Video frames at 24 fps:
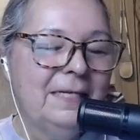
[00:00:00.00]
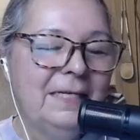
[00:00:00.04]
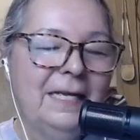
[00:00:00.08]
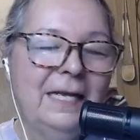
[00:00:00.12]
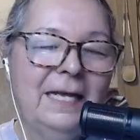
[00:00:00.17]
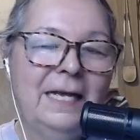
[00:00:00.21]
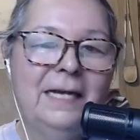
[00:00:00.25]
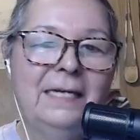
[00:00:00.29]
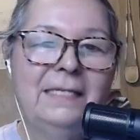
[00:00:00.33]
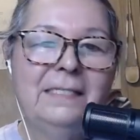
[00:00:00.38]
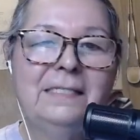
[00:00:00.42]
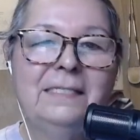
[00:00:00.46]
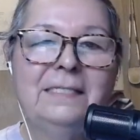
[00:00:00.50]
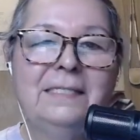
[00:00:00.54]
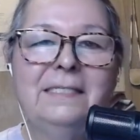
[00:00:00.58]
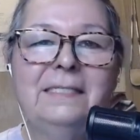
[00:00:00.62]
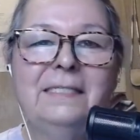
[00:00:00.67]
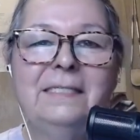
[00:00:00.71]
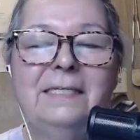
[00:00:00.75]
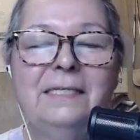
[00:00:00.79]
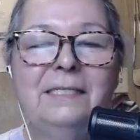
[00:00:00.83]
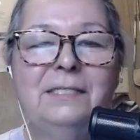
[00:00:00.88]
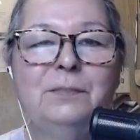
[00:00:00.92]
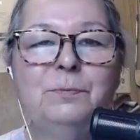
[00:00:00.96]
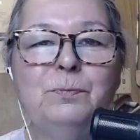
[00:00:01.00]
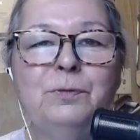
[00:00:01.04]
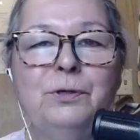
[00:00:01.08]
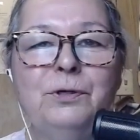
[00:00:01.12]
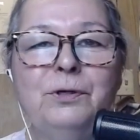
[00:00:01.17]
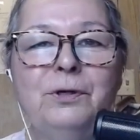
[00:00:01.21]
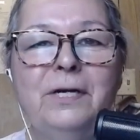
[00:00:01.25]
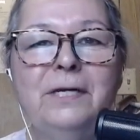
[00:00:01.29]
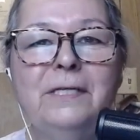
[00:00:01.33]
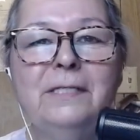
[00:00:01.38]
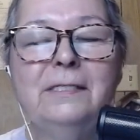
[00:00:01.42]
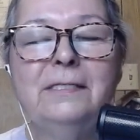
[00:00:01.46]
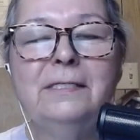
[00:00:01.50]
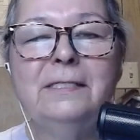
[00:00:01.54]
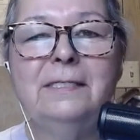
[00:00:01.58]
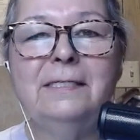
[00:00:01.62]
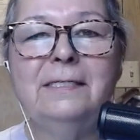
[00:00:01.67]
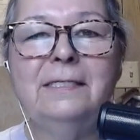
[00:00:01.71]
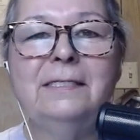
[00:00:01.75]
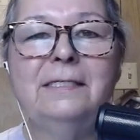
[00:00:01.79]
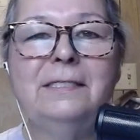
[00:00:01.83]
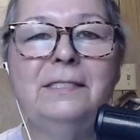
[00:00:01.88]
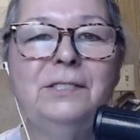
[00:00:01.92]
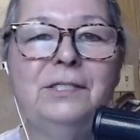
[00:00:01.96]
as it's progressed
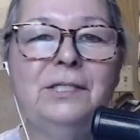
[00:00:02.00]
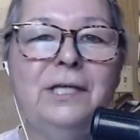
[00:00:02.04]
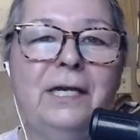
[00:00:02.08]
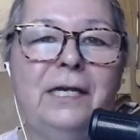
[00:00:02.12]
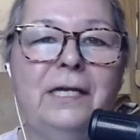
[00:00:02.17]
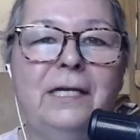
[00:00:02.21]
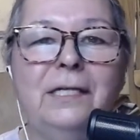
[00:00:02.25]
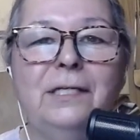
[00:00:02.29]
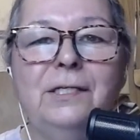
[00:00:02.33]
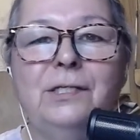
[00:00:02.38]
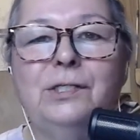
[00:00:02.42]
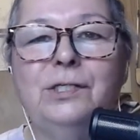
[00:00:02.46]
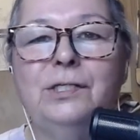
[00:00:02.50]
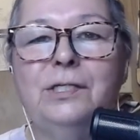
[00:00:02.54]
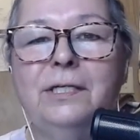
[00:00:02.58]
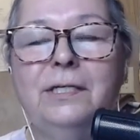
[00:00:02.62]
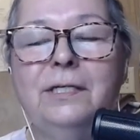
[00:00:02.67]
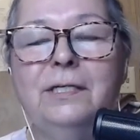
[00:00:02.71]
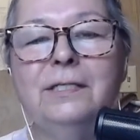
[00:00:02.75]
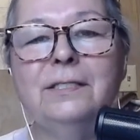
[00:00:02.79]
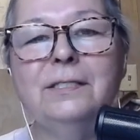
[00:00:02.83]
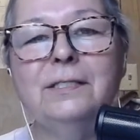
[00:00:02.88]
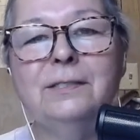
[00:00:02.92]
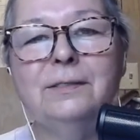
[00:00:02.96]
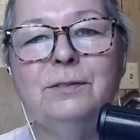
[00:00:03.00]
and it's changed, and